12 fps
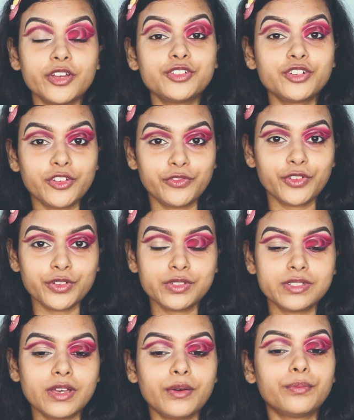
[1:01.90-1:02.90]
going to diffuse
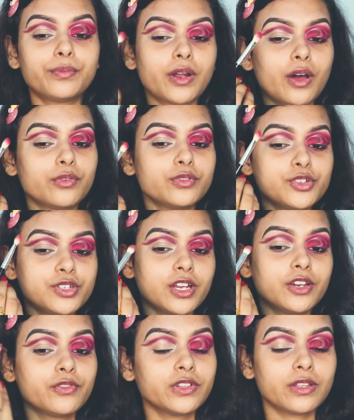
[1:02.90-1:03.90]
the brown
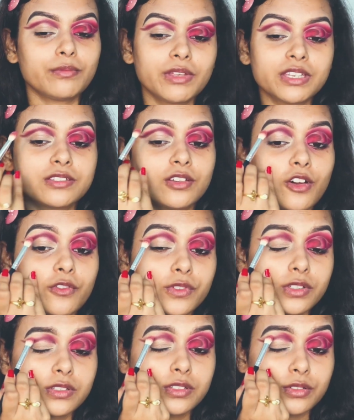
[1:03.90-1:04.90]
shade with the mixture of
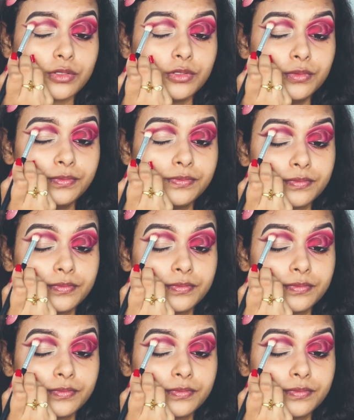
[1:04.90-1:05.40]
these two.